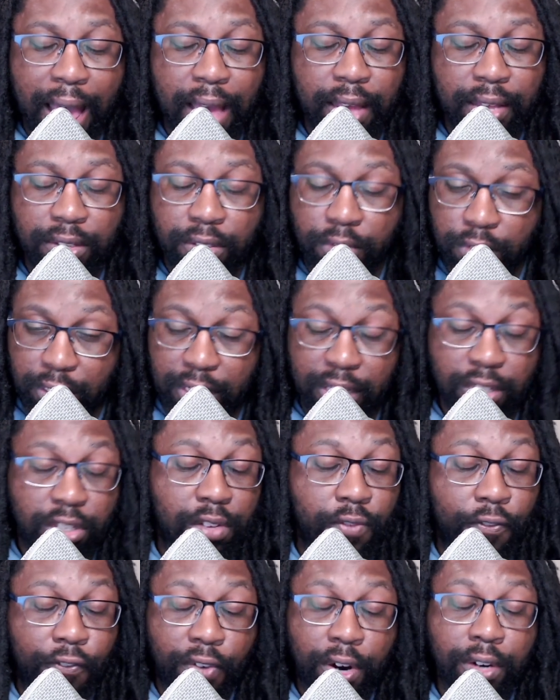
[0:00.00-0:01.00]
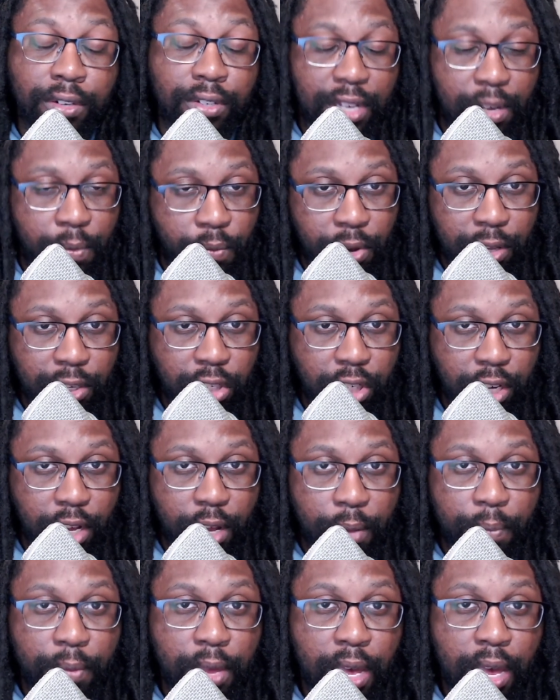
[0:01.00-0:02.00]
since the first M1
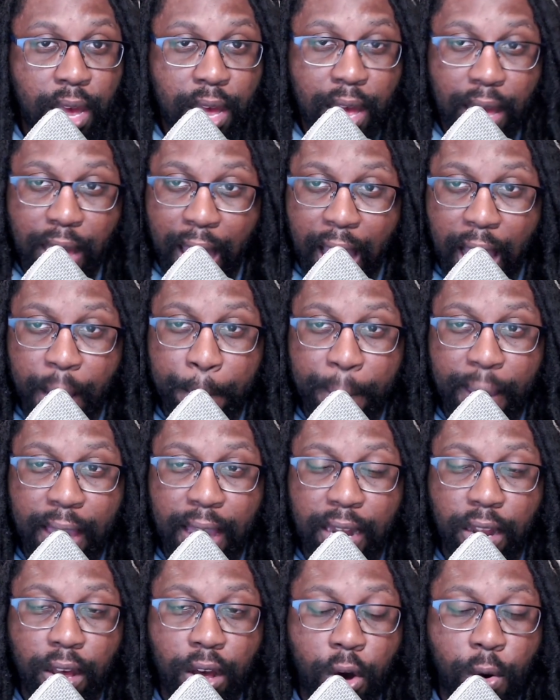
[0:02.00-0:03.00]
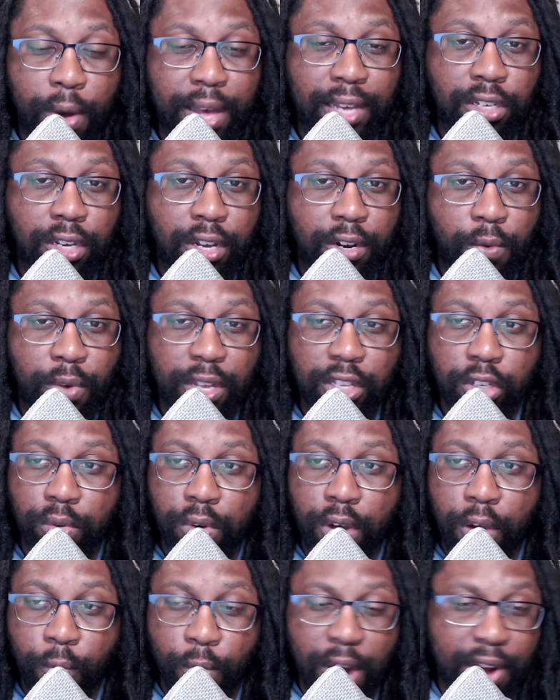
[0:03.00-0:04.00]
chip, iPad OS could have went through
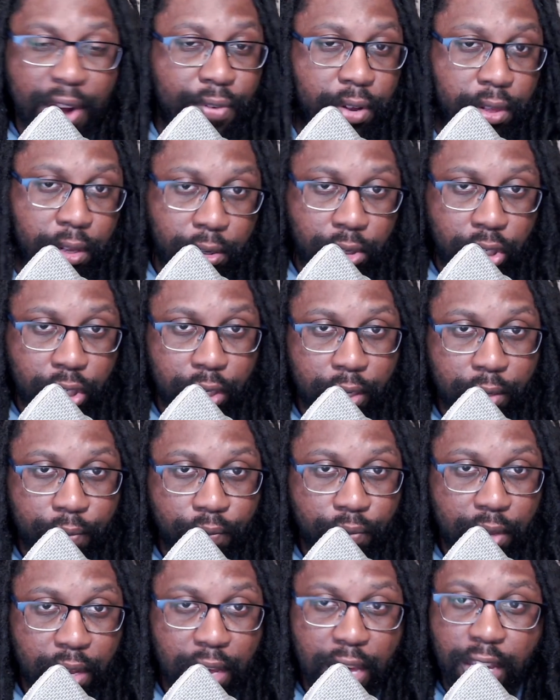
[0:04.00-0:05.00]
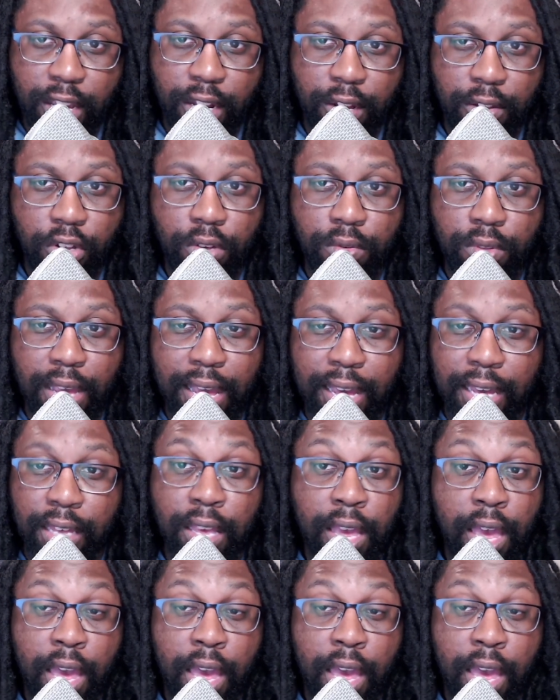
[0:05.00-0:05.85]
a revolution. It could have do things